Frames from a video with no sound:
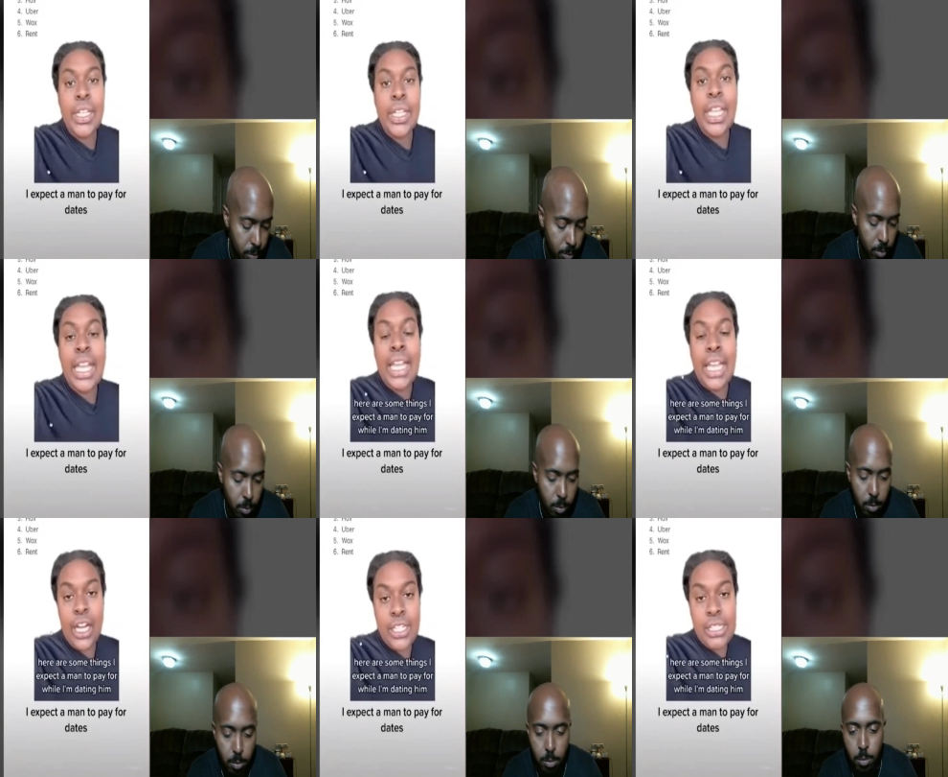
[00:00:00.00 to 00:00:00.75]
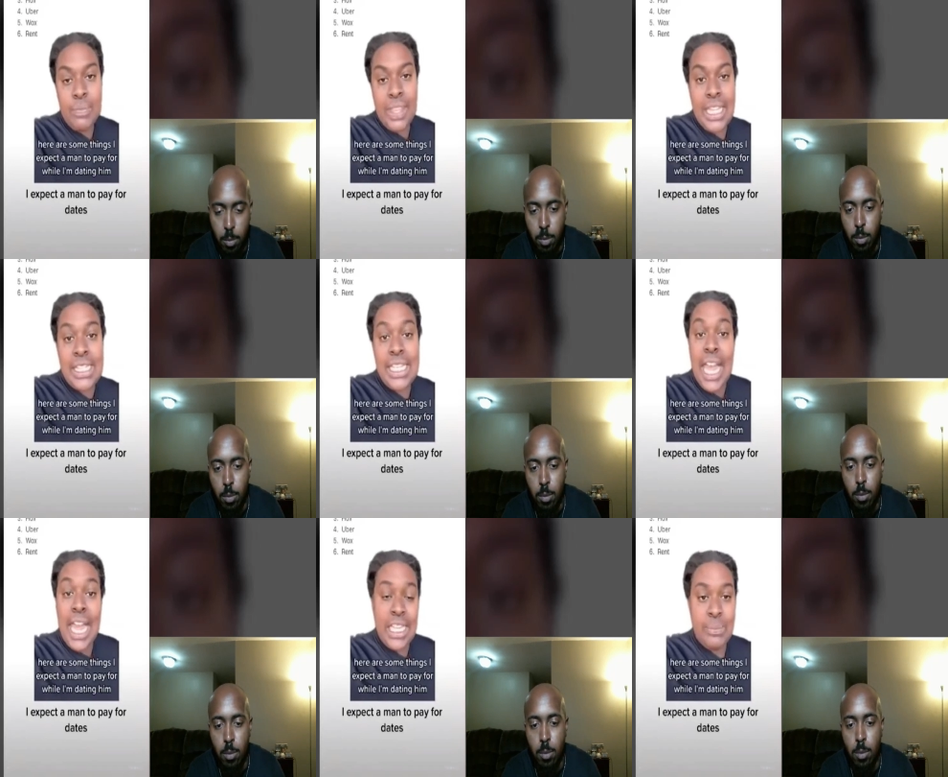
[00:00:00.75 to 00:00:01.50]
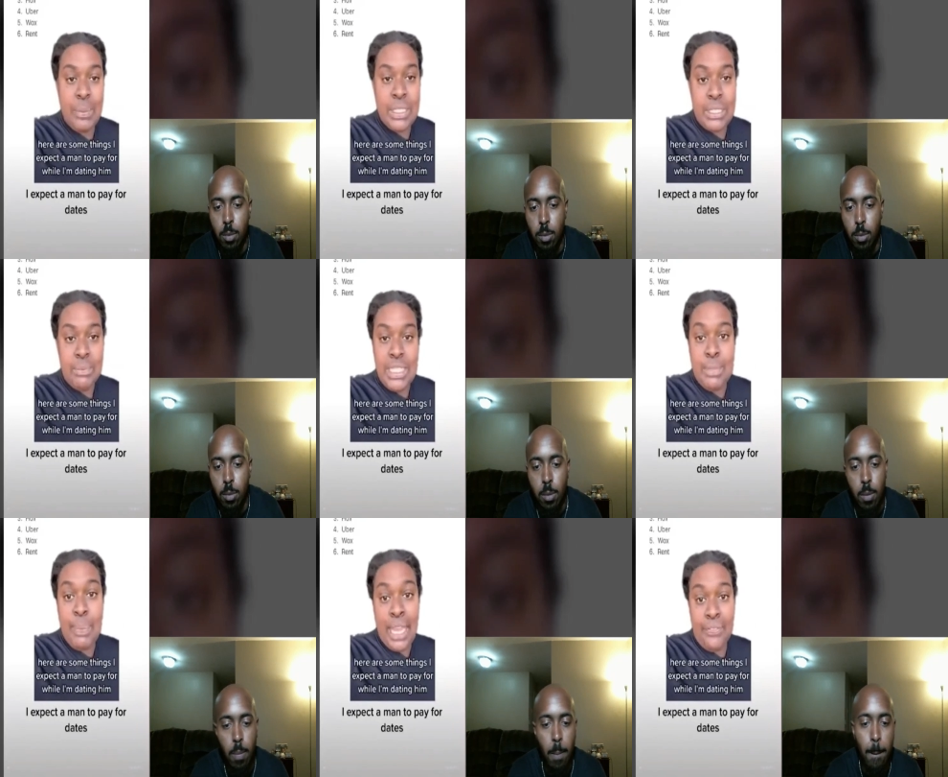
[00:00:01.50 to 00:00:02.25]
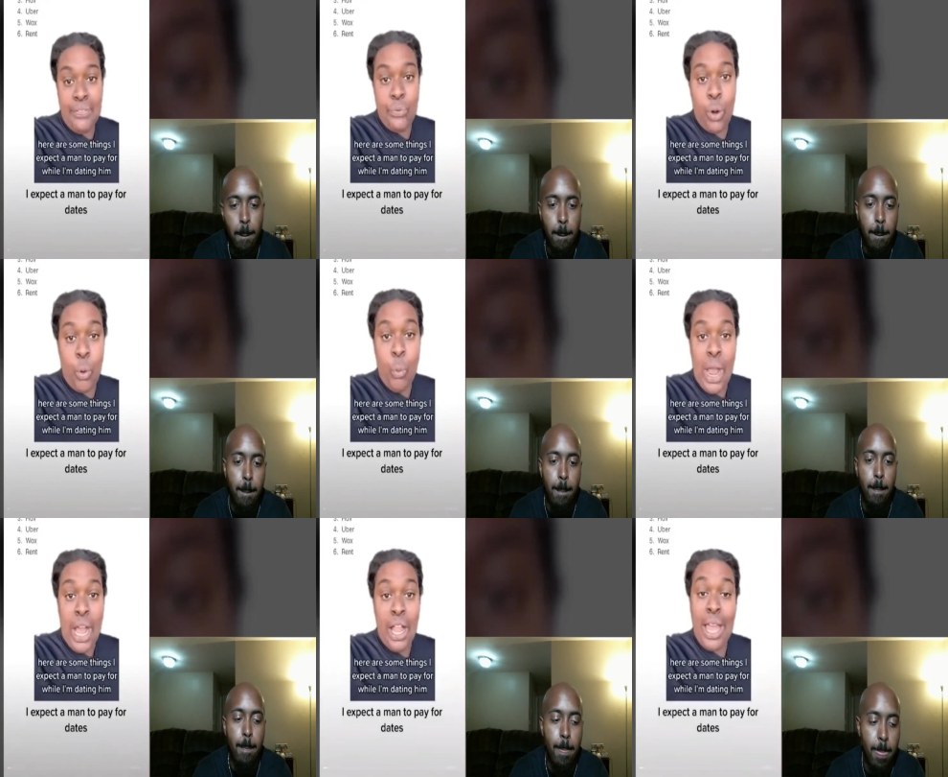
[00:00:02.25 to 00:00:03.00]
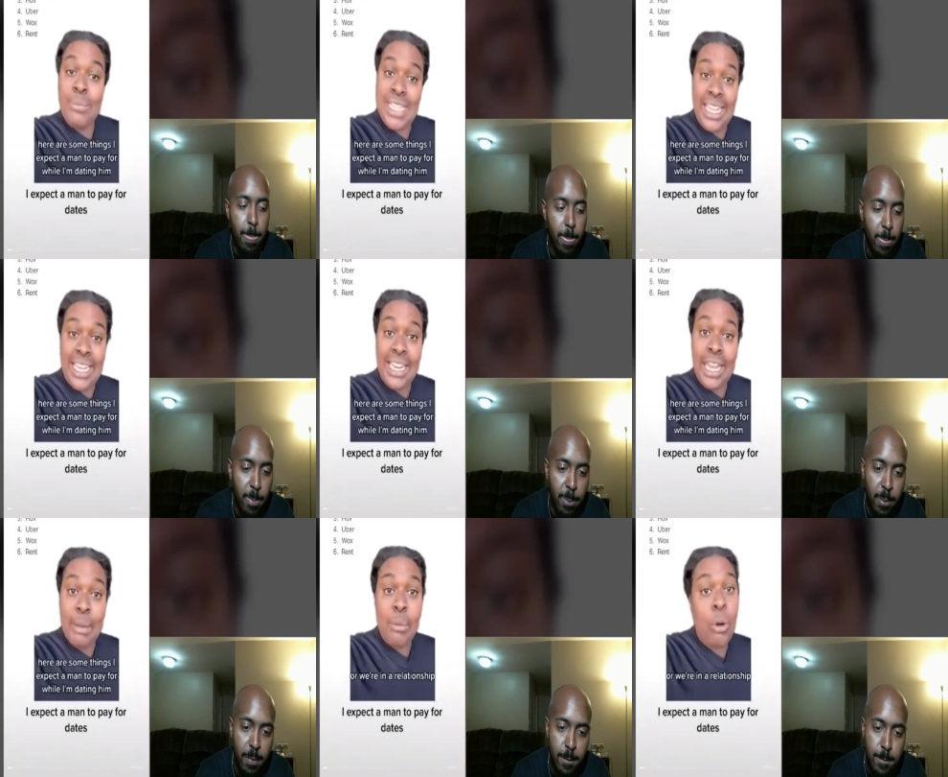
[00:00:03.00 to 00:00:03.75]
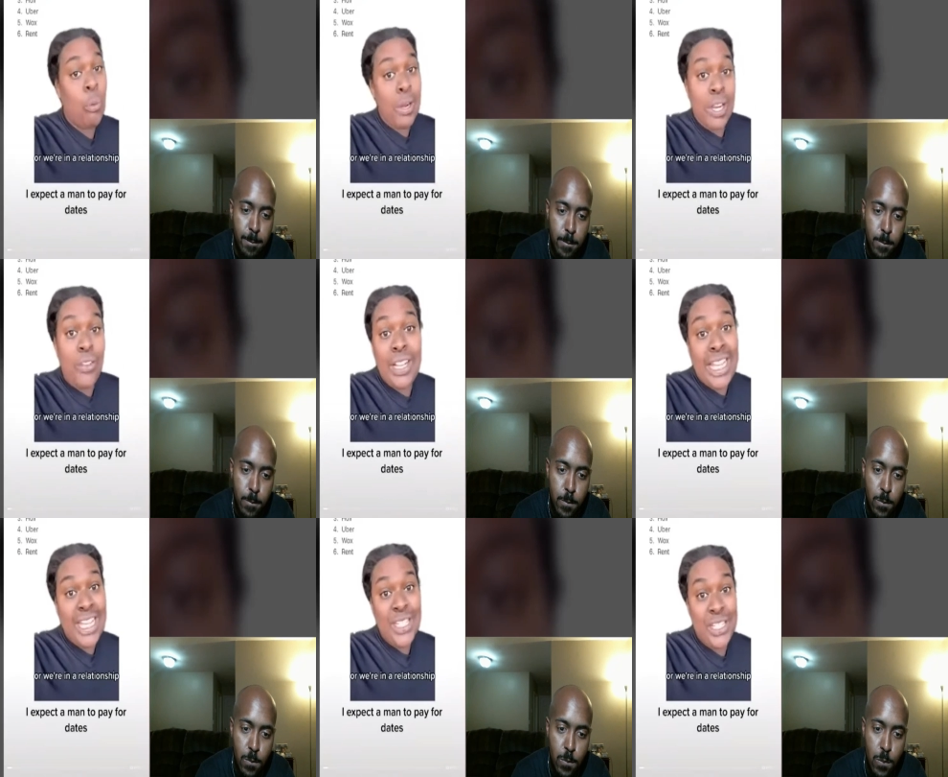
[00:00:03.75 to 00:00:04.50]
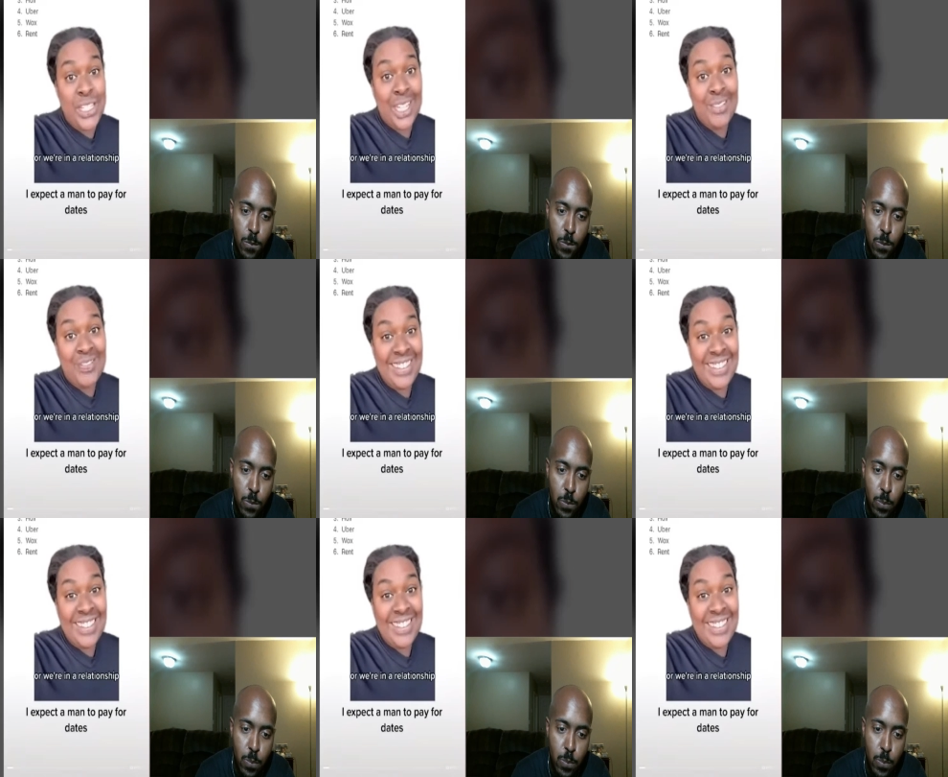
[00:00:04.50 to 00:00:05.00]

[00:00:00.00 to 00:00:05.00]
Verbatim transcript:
Speaker 1: Here are some things I expect a man to pay for while I'm dating him or in a relationship.